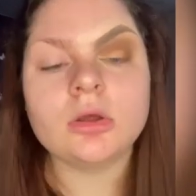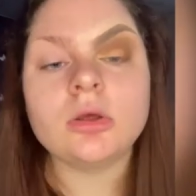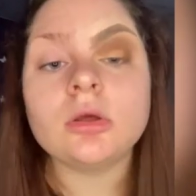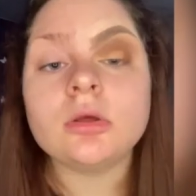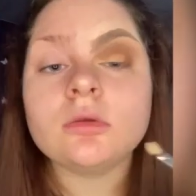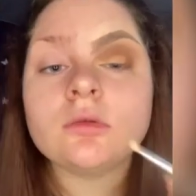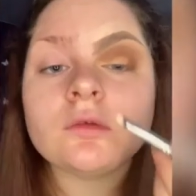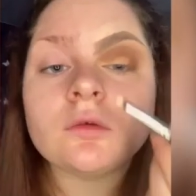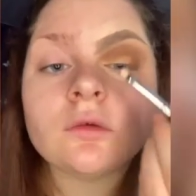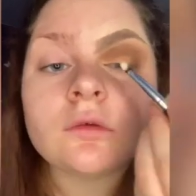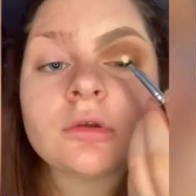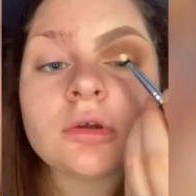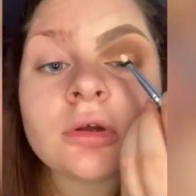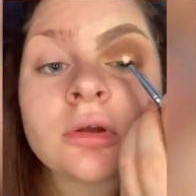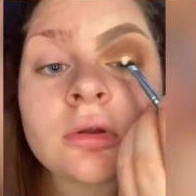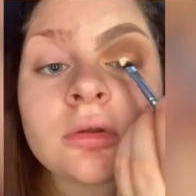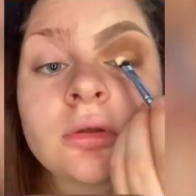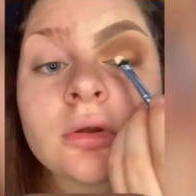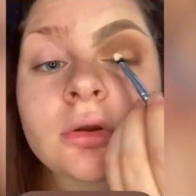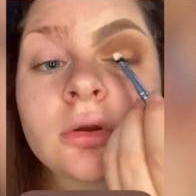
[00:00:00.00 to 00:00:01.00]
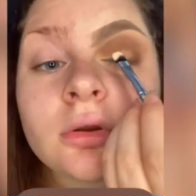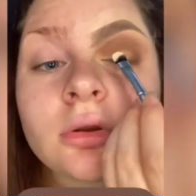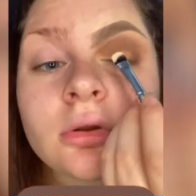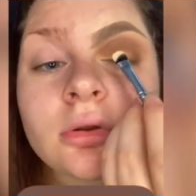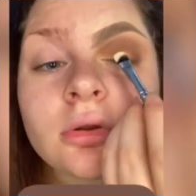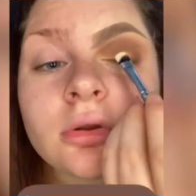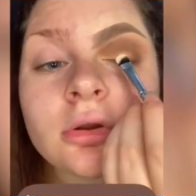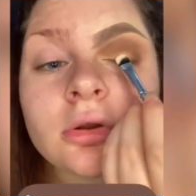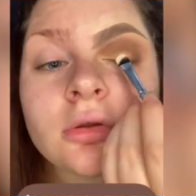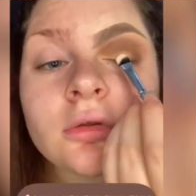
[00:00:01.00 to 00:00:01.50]
such as
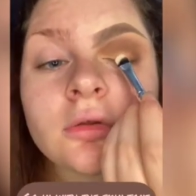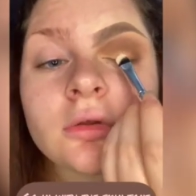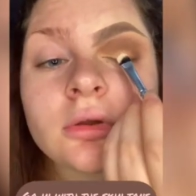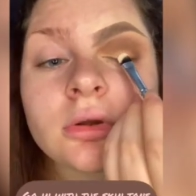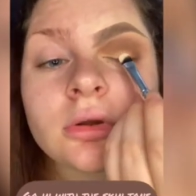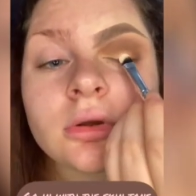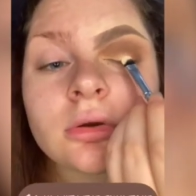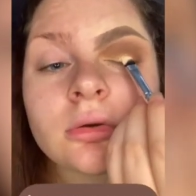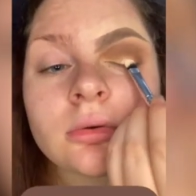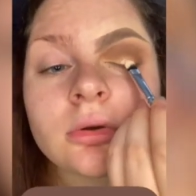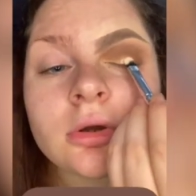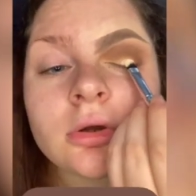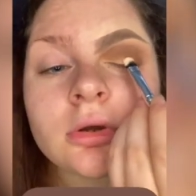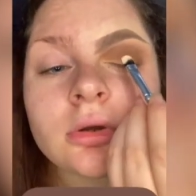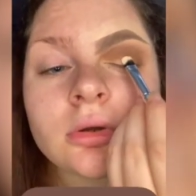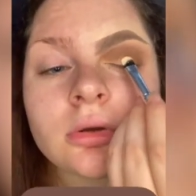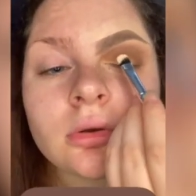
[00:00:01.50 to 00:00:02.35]
this area.